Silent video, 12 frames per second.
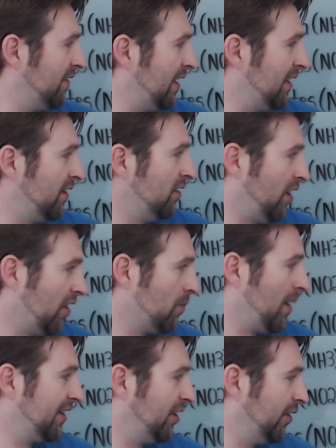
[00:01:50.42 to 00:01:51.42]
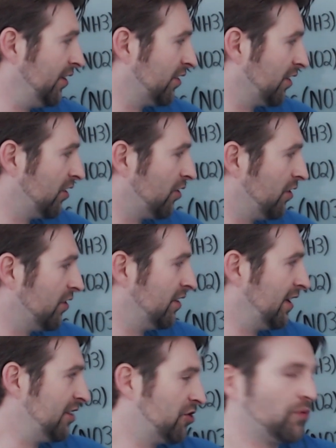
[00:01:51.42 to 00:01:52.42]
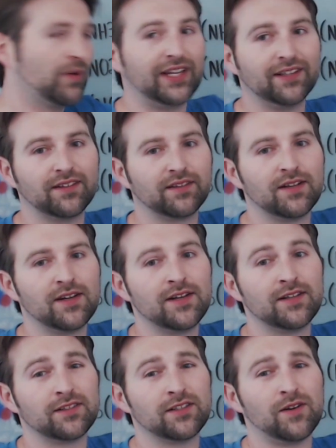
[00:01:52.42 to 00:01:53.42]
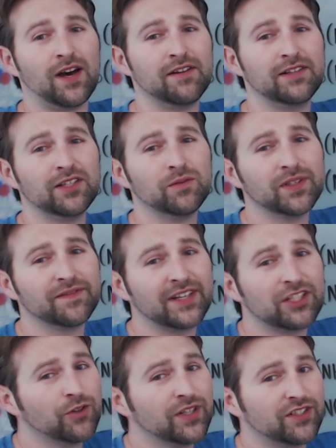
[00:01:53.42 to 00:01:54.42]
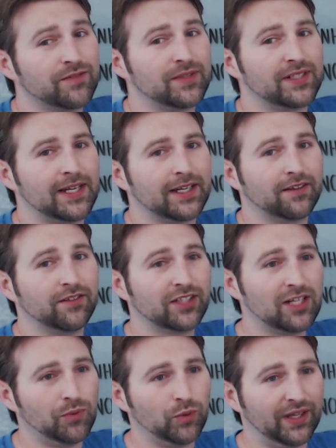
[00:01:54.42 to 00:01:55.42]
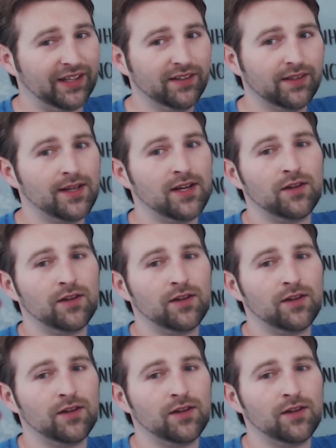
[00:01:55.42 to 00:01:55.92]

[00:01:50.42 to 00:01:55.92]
and then another bacteria is going to turn into nitrates. So how do you get rid of nitrates from your tank? There's a couple ways.